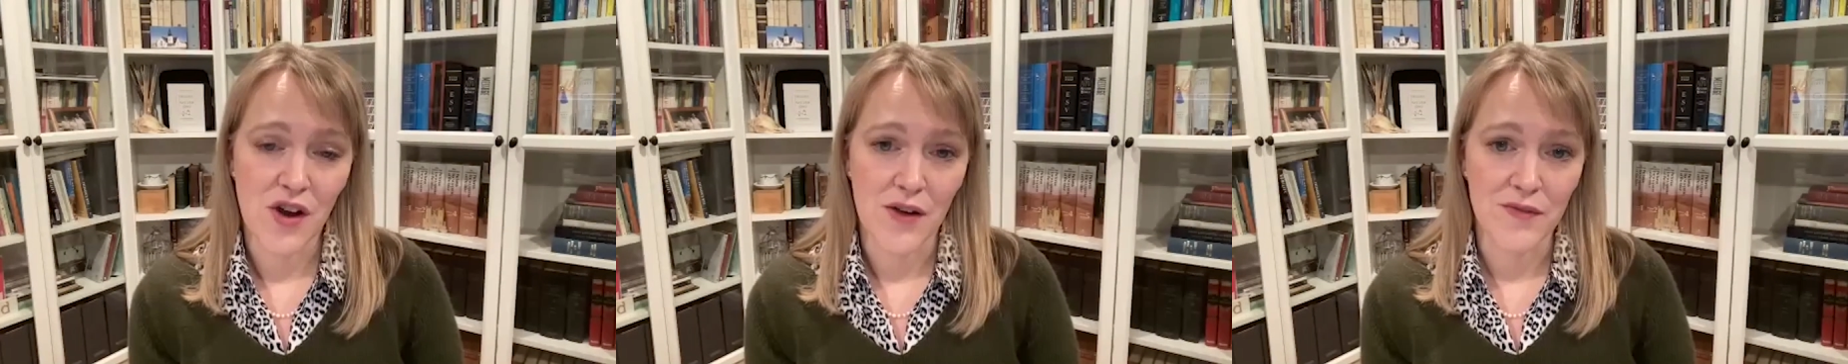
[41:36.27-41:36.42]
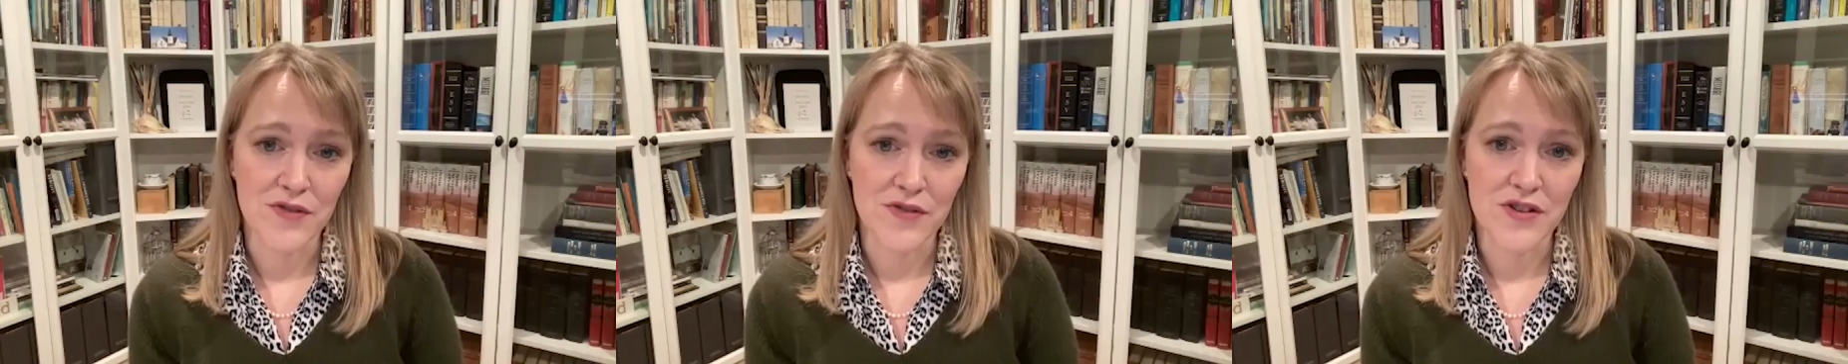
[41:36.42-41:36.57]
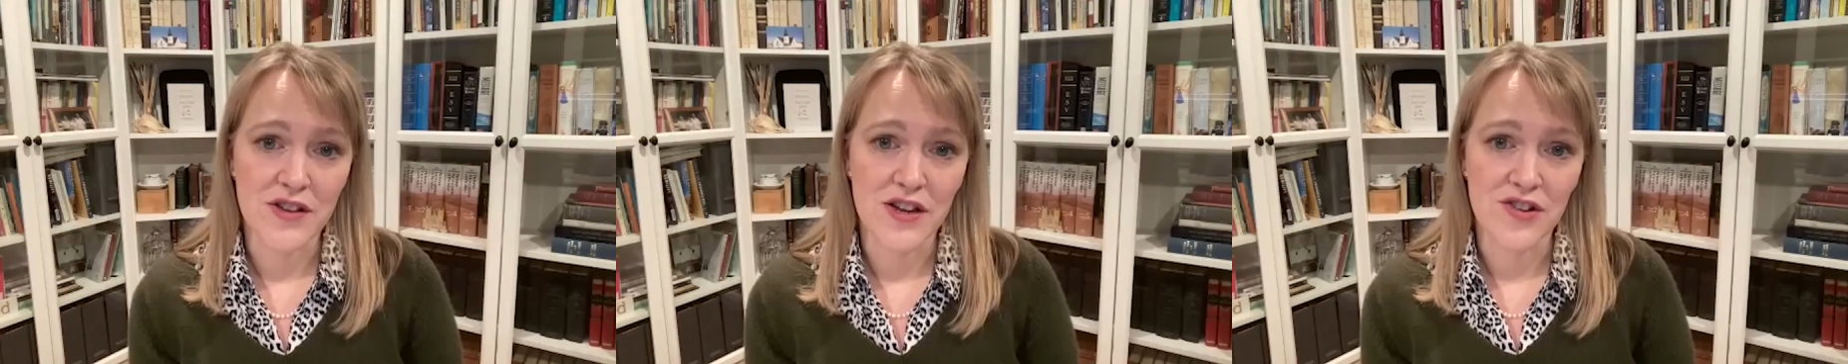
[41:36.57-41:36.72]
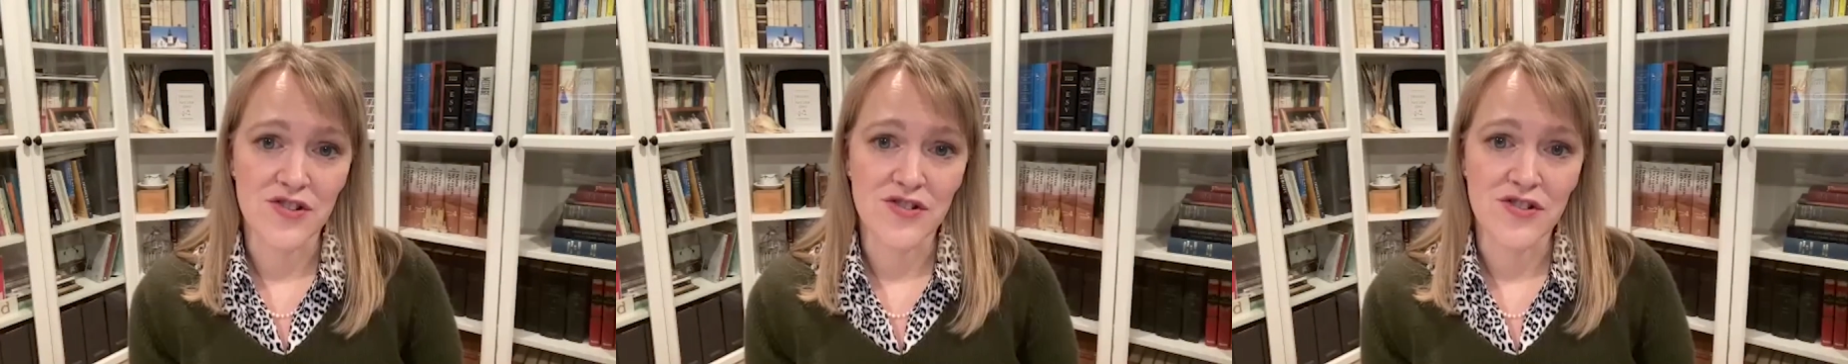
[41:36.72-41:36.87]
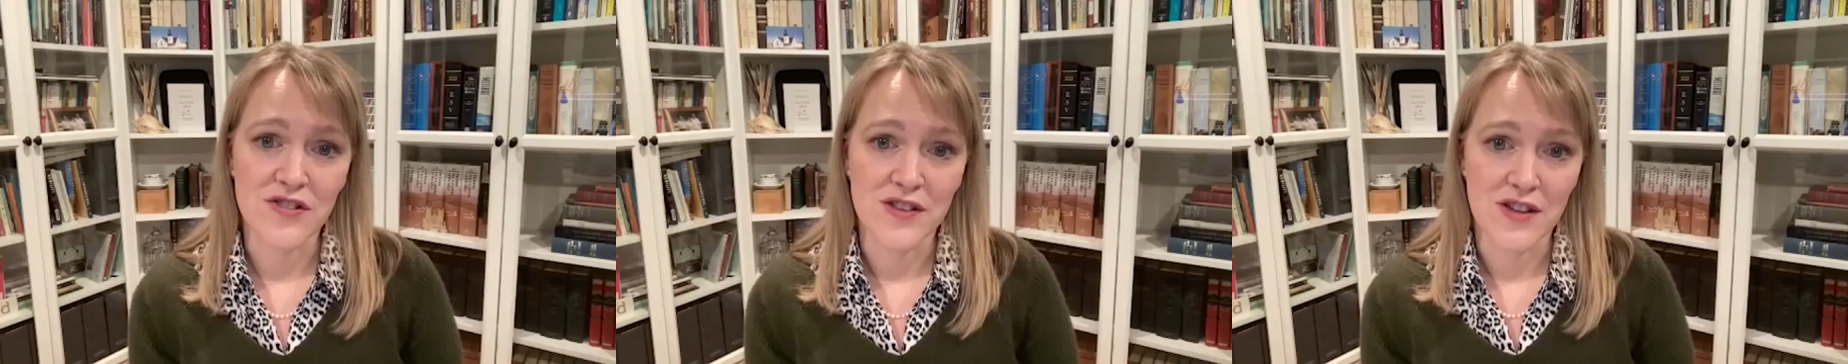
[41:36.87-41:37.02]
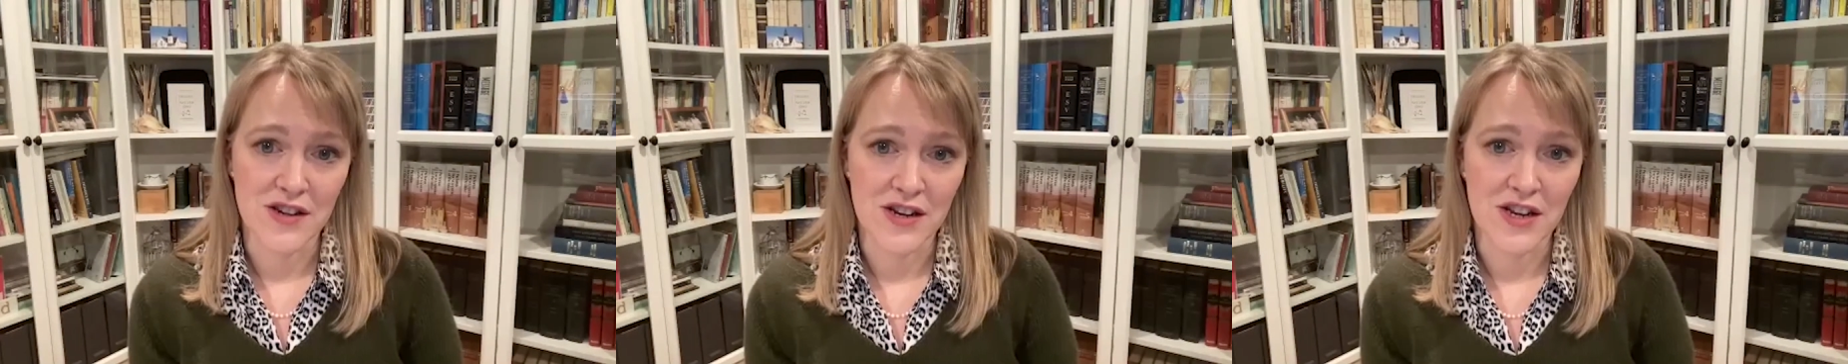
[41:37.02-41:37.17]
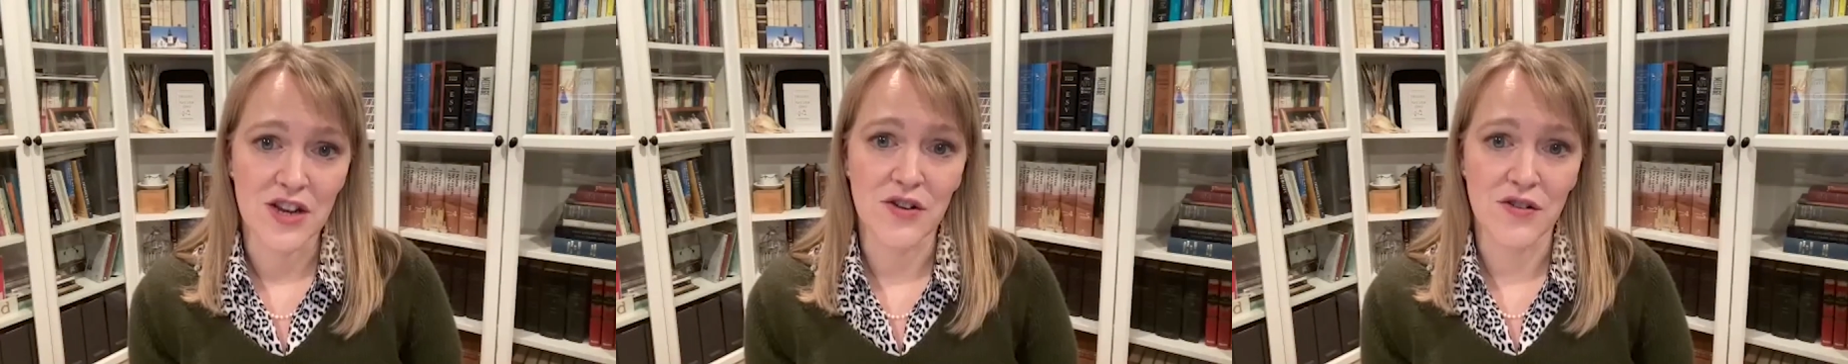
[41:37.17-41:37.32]

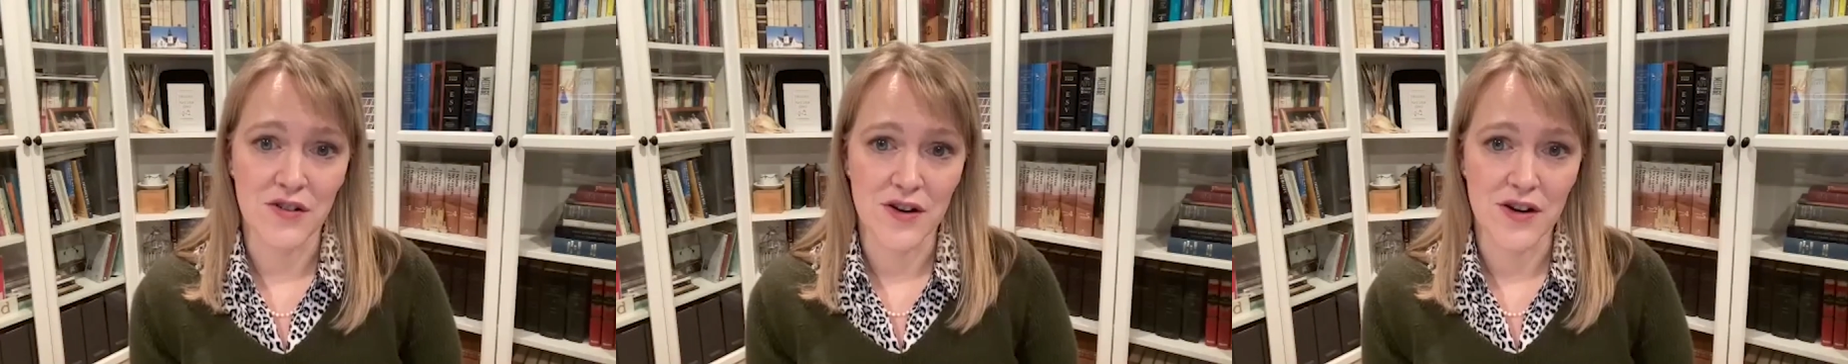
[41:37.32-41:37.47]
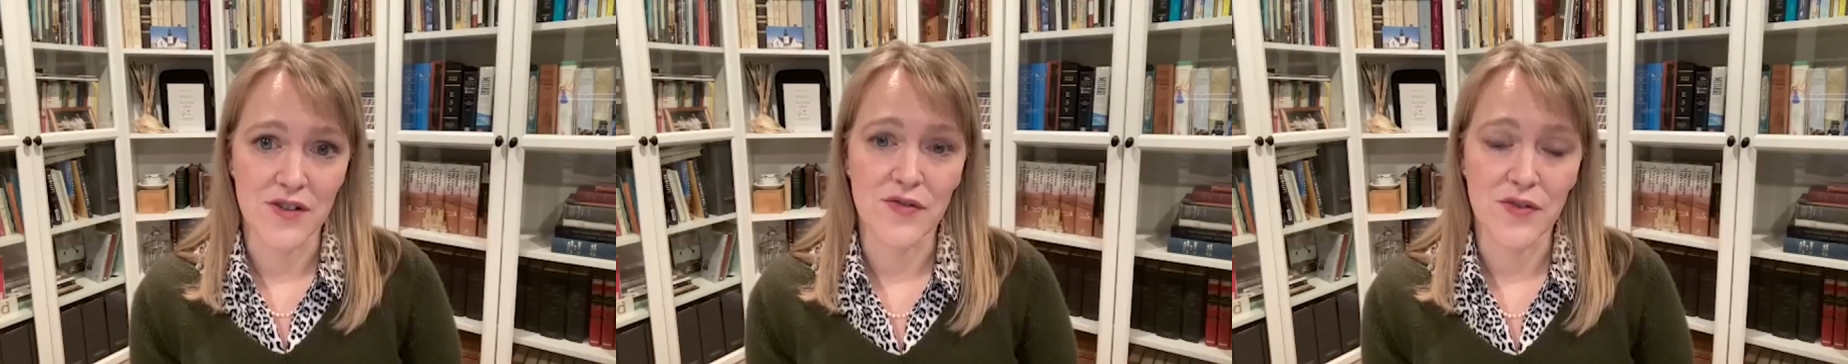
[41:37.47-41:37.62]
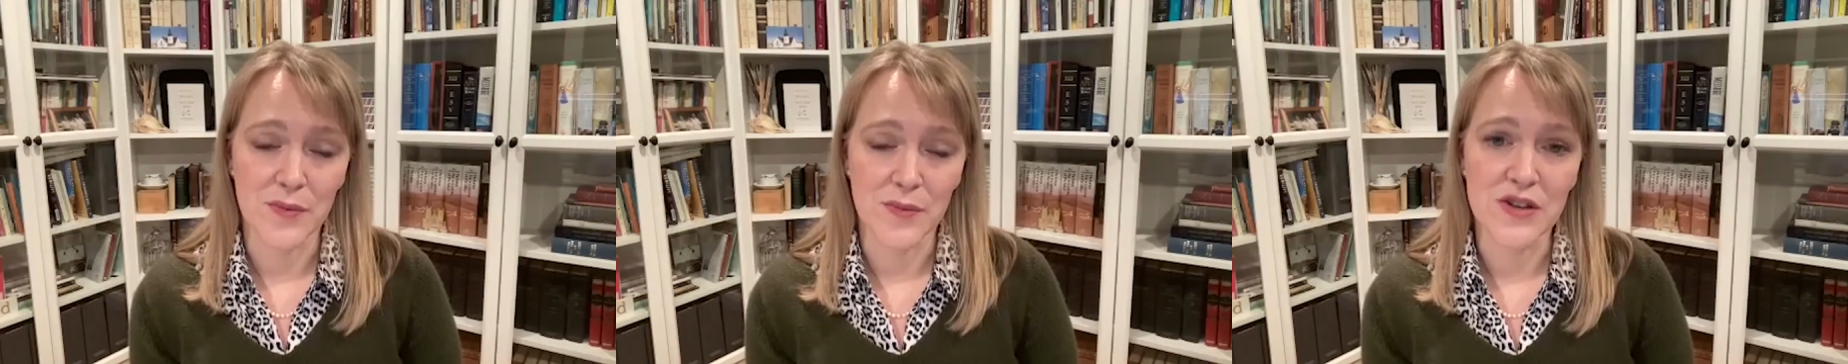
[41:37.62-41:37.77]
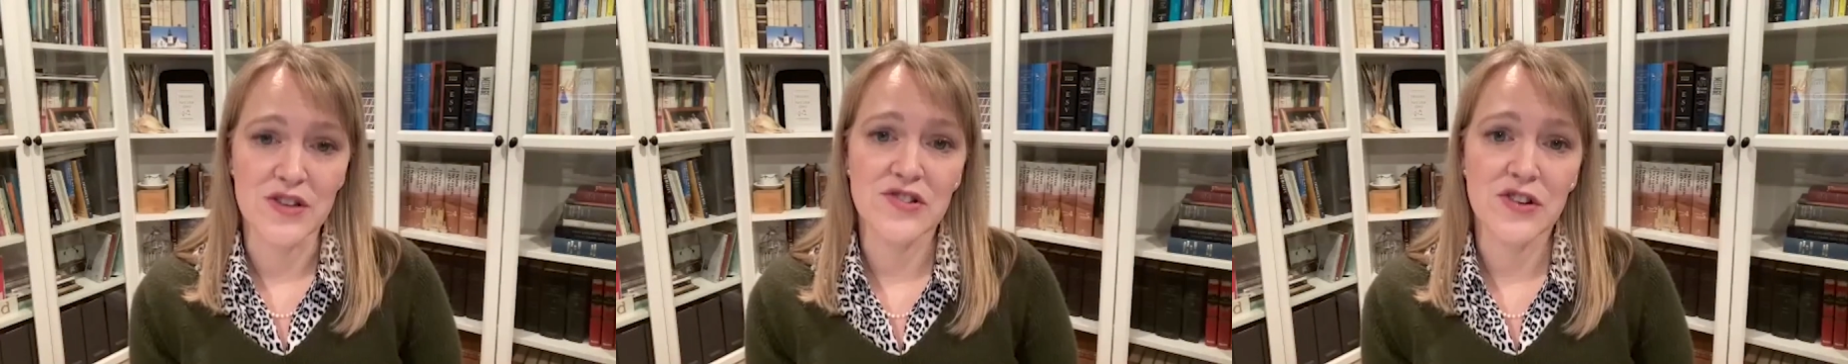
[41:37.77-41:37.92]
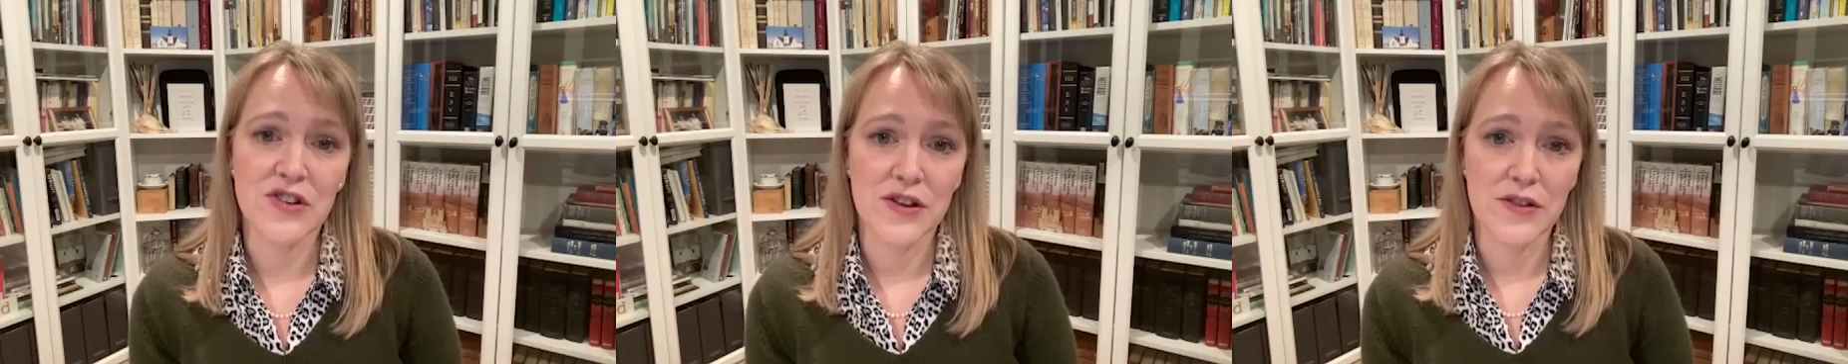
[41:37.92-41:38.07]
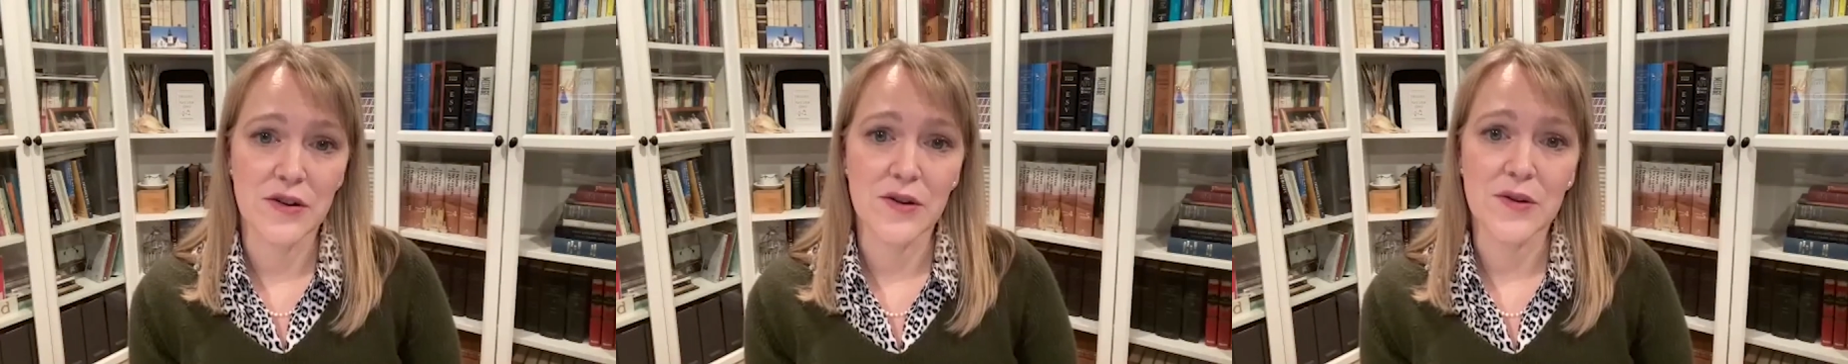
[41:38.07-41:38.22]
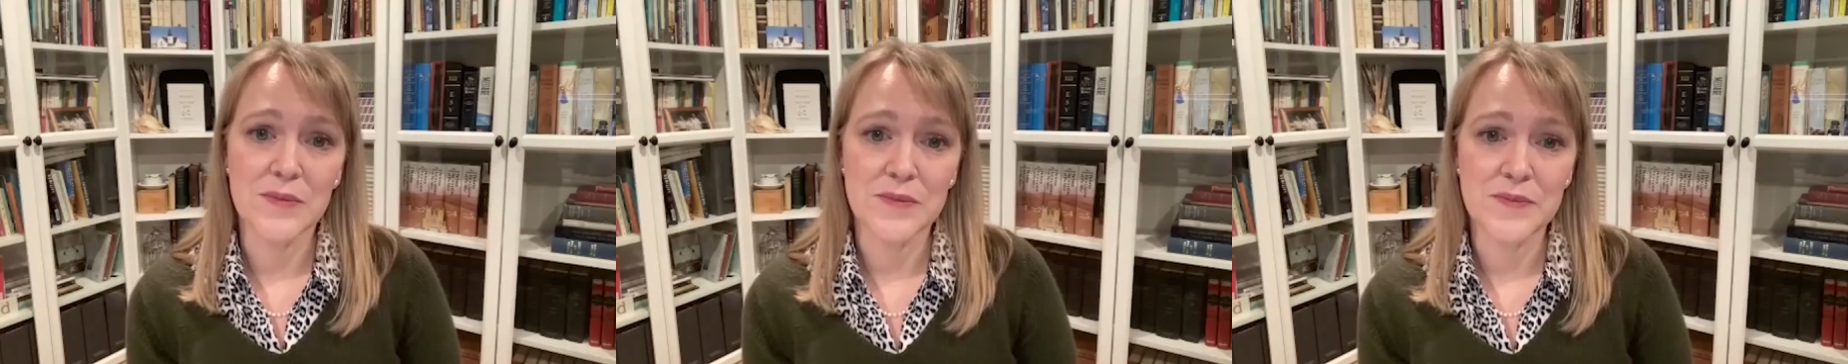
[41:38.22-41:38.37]
conversations and hearing from each
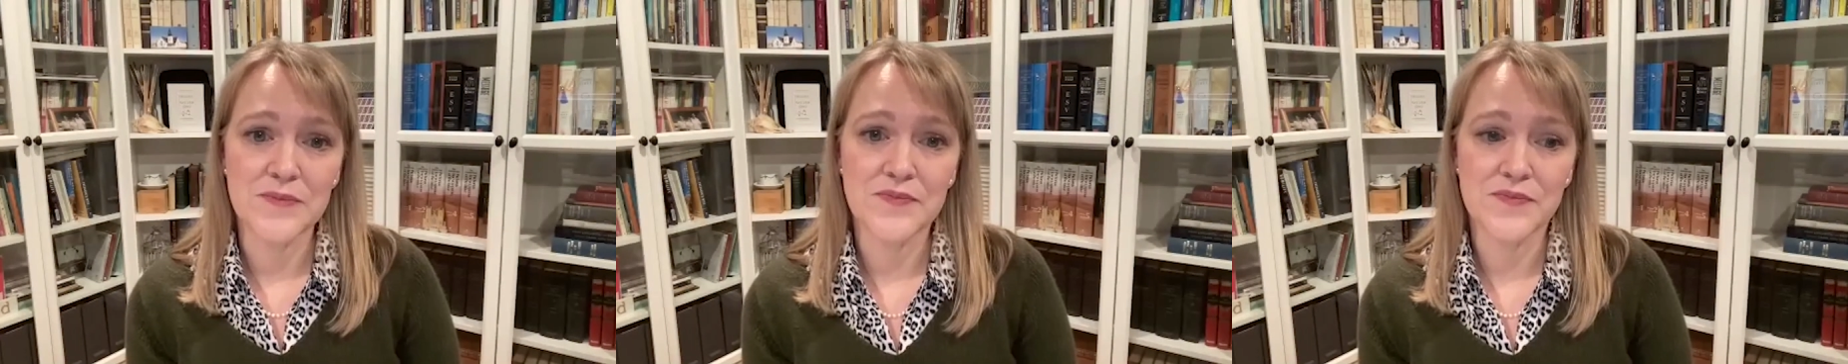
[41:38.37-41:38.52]
other.